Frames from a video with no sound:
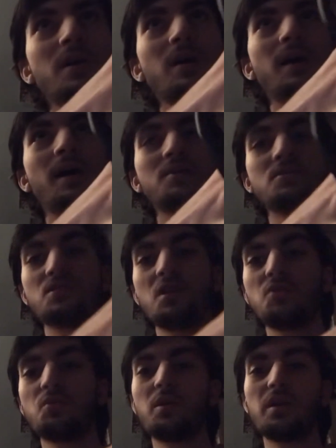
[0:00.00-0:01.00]
at
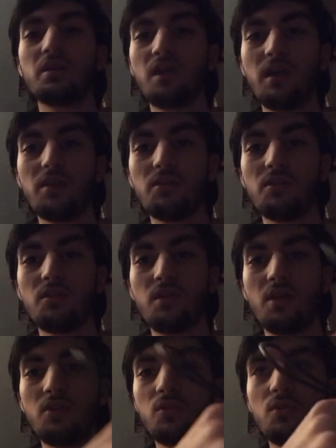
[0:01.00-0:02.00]
January 9th and the